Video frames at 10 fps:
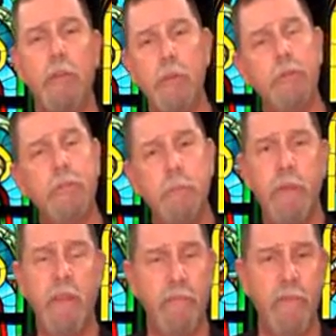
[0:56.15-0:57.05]
used to
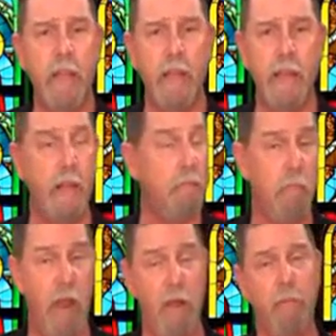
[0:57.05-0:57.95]
be a felony
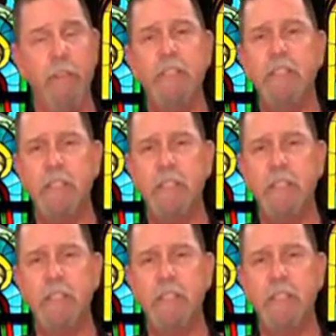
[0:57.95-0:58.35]
in every